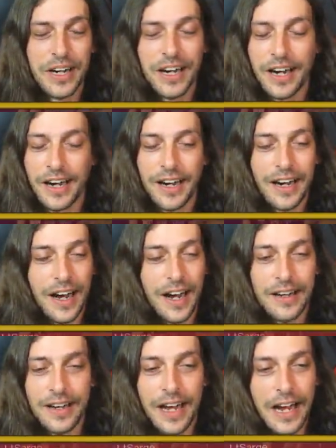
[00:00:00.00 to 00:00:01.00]

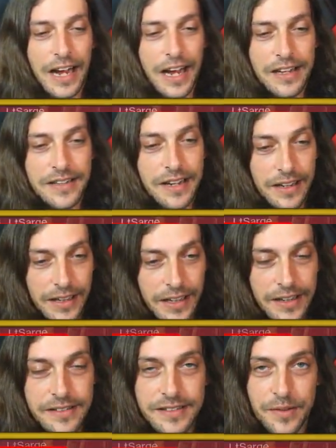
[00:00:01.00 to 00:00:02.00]

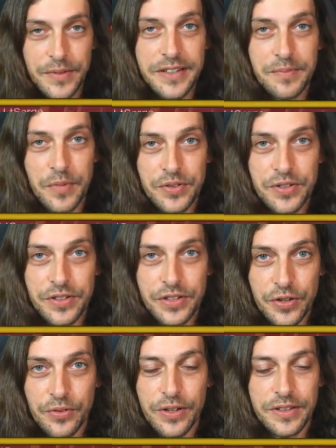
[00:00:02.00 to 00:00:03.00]
again, some of these modes are
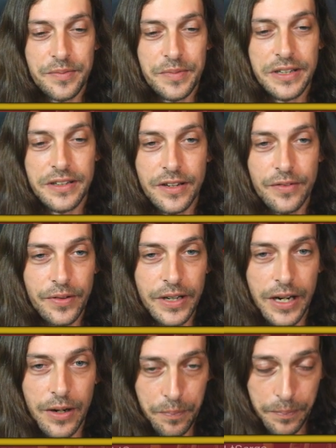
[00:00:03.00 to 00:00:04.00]
new and to me different.
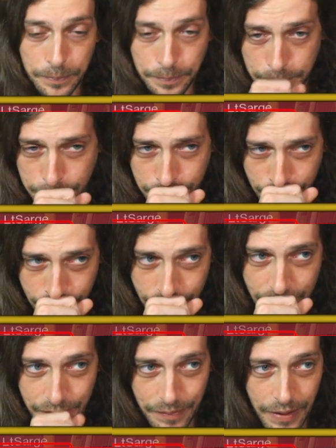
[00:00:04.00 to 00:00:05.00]
I
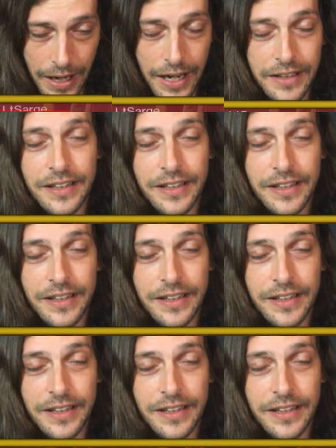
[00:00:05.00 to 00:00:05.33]
didn't